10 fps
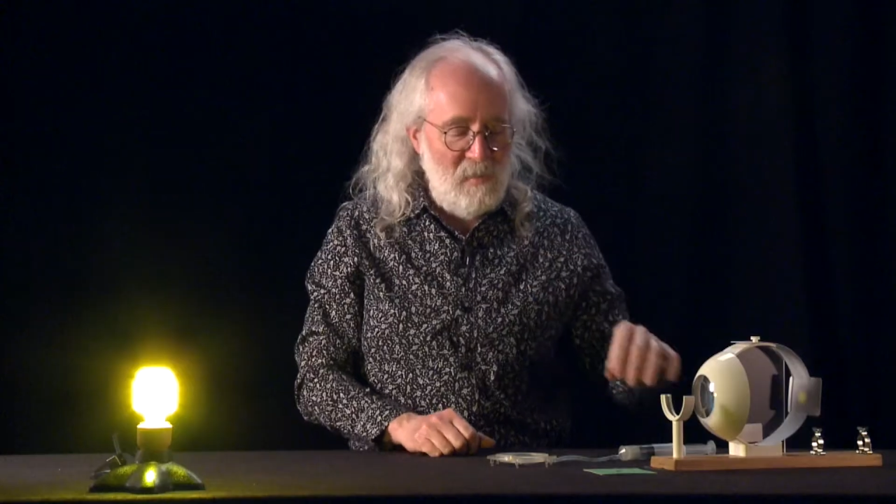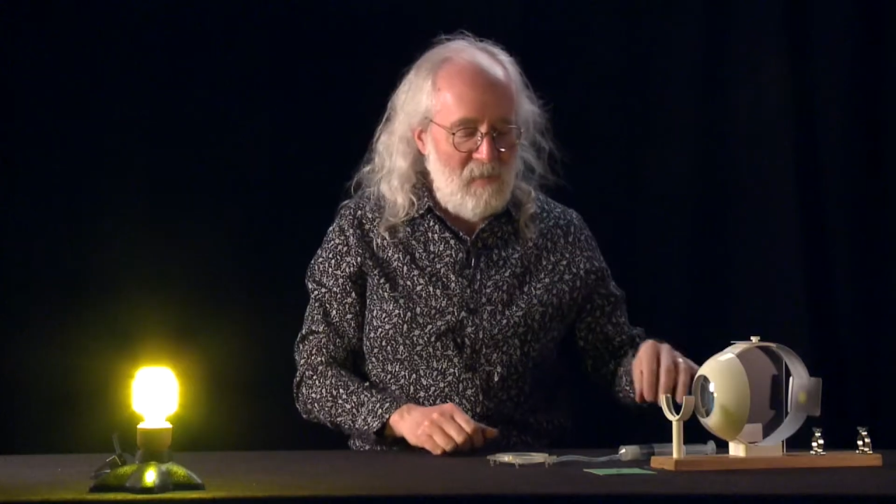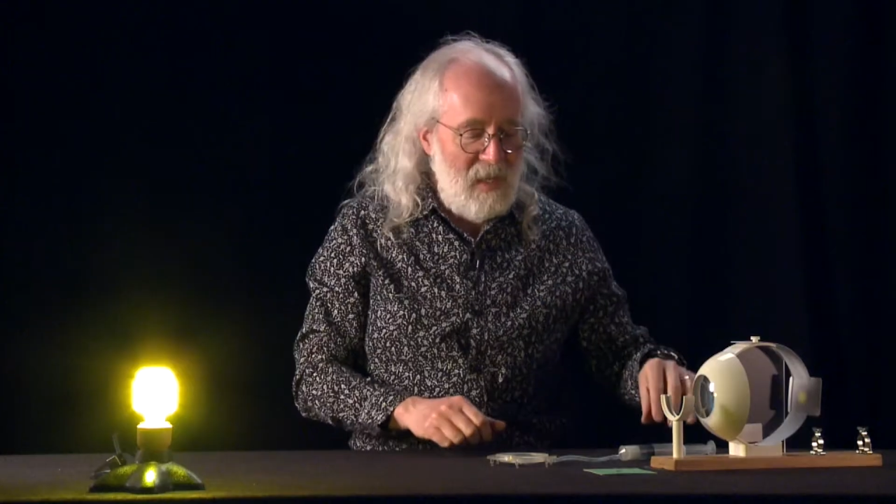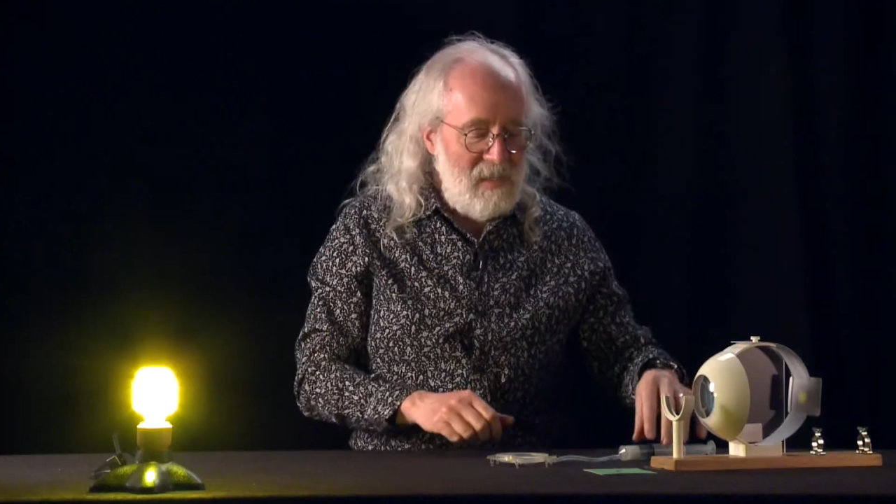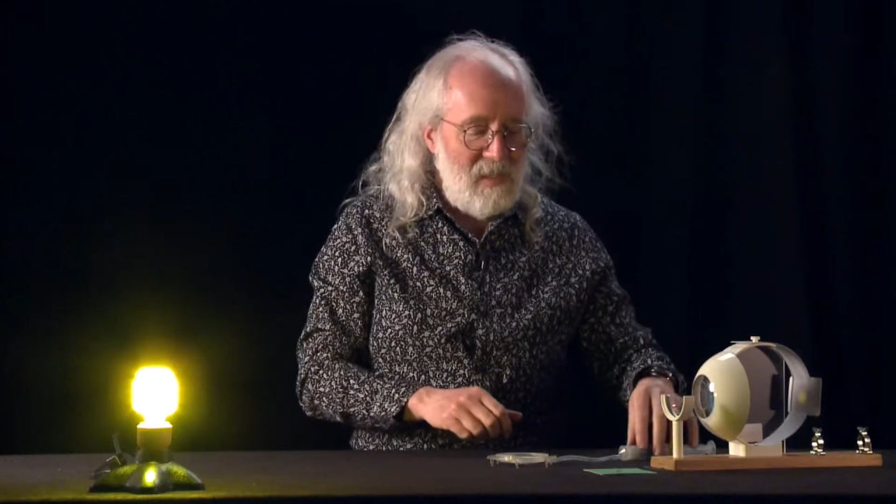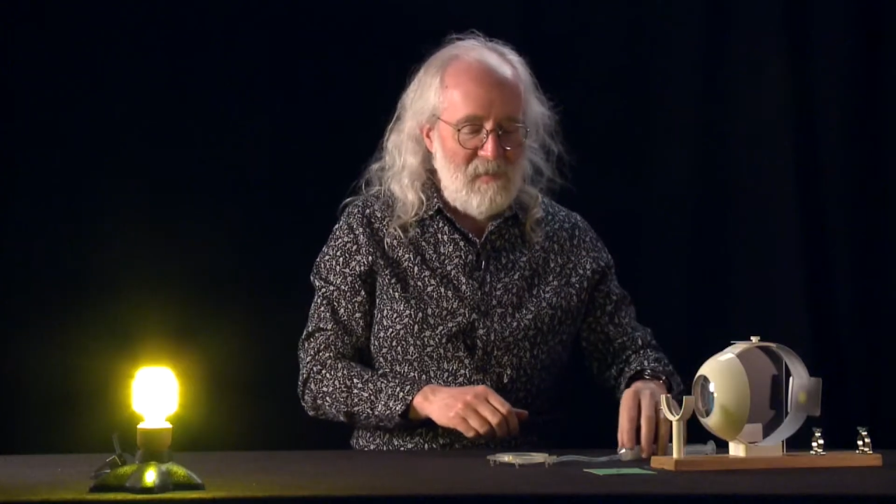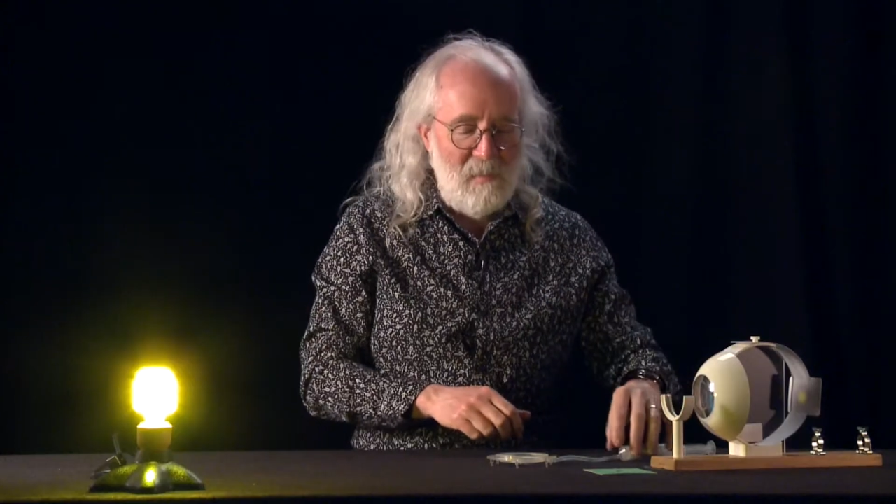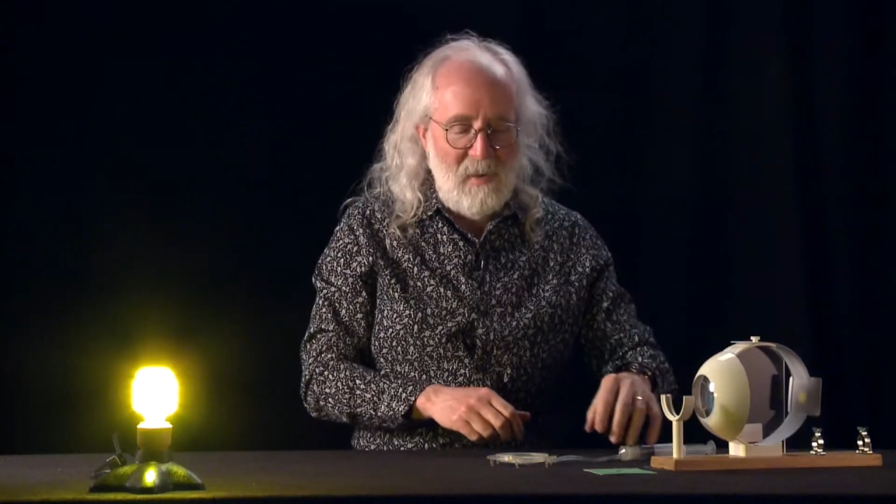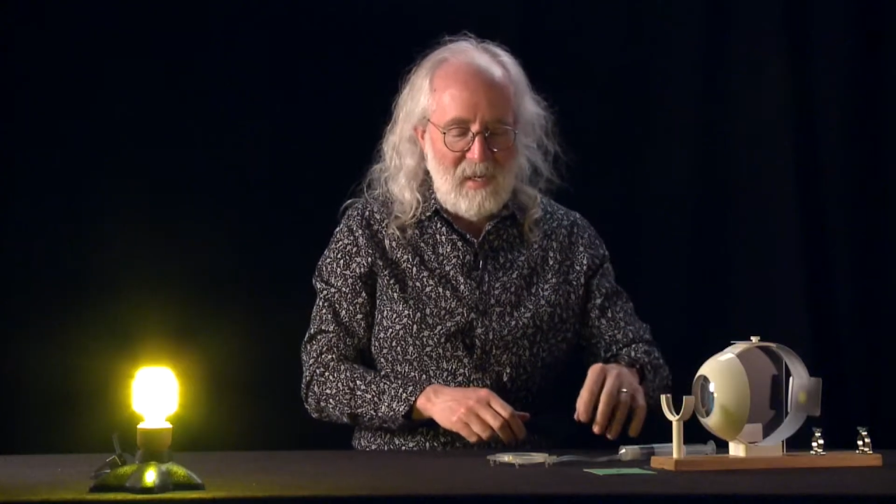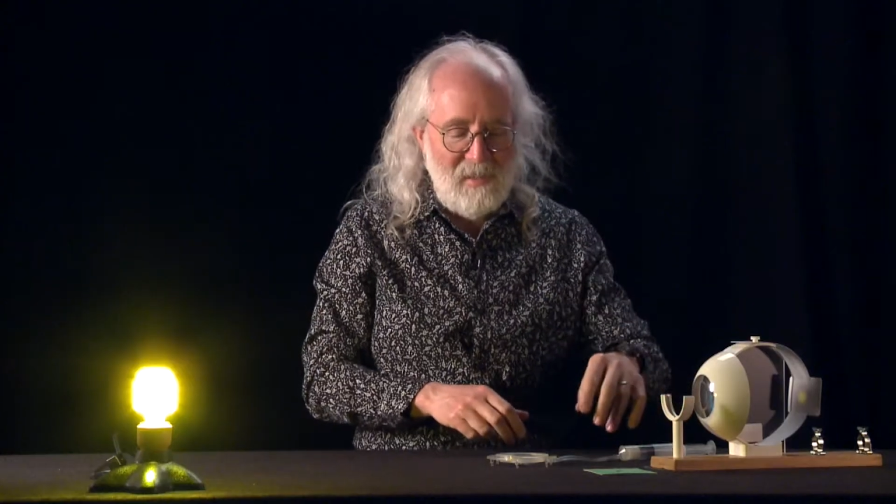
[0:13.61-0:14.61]
piece of the
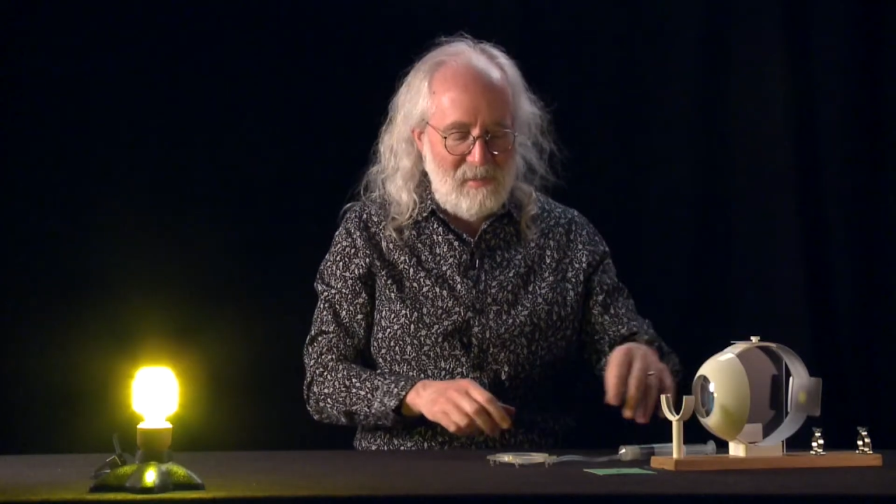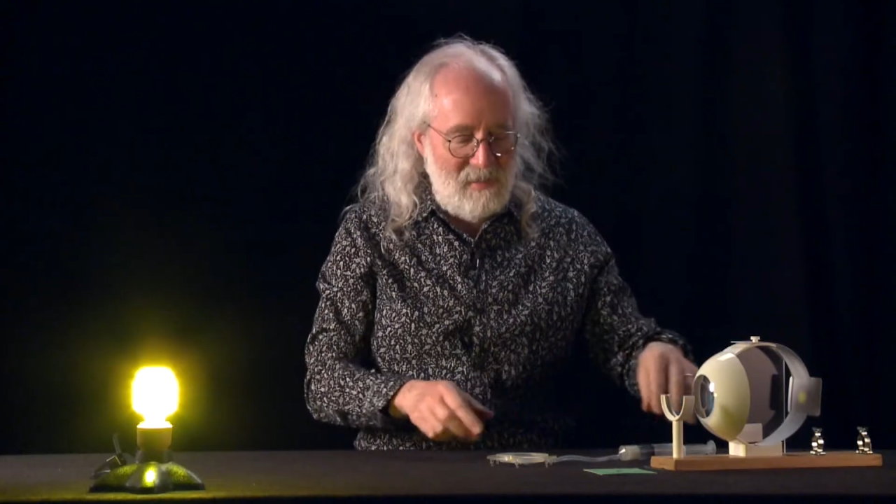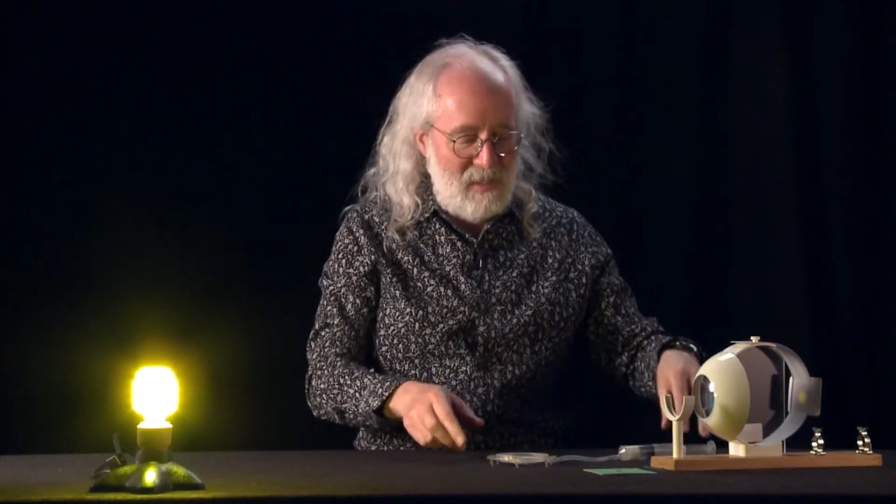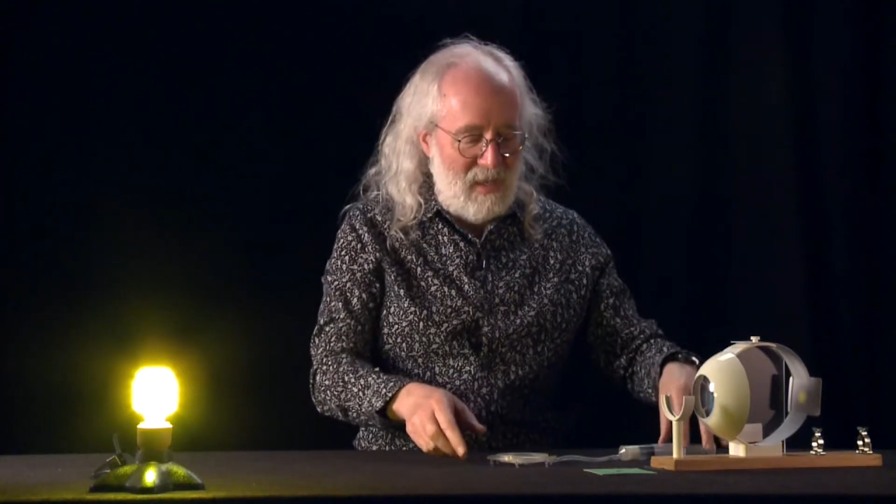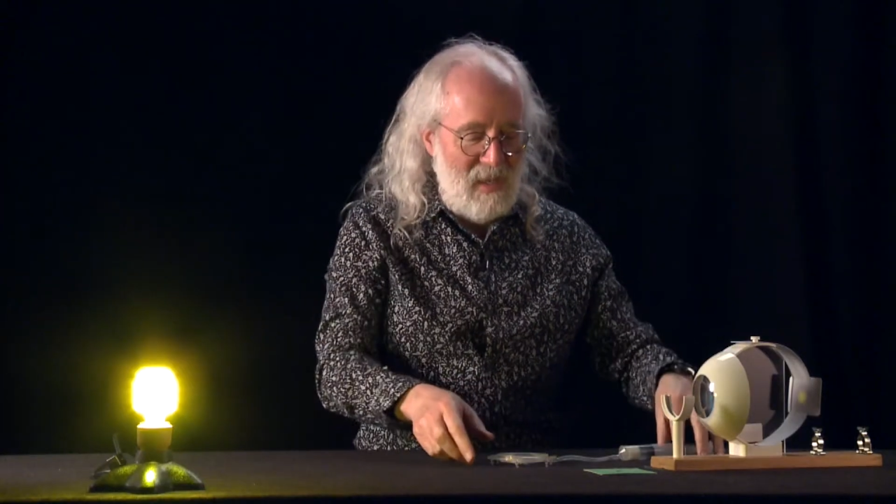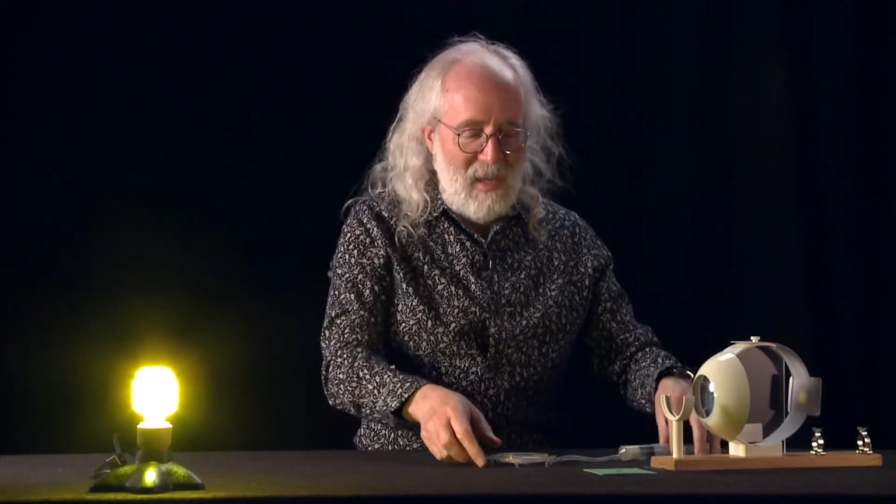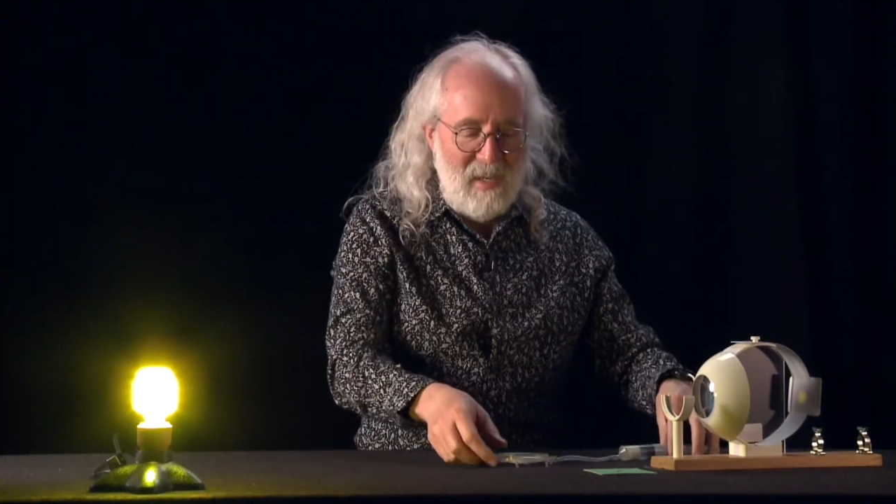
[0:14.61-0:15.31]
puzzle today